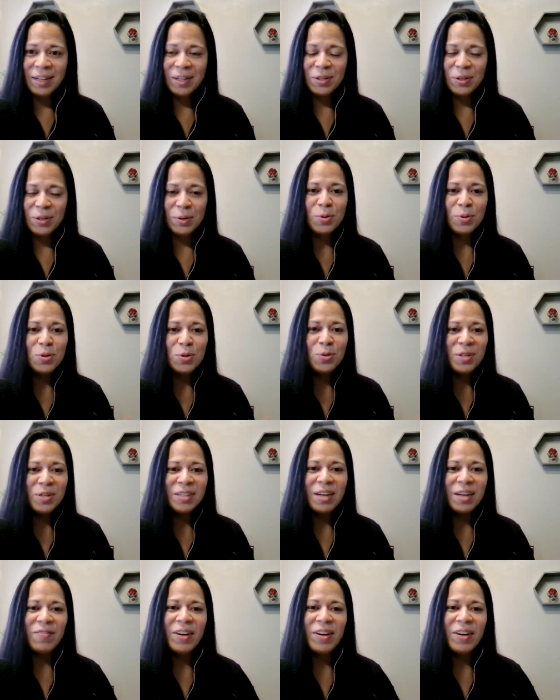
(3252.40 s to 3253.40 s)
So
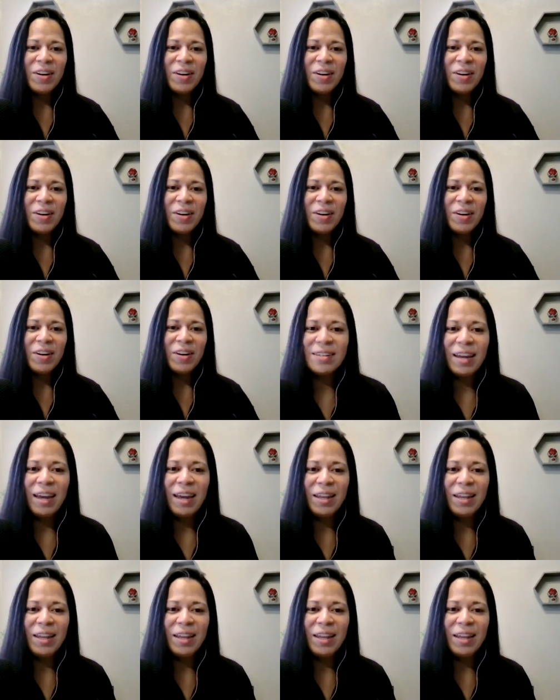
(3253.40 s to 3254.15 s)
26786,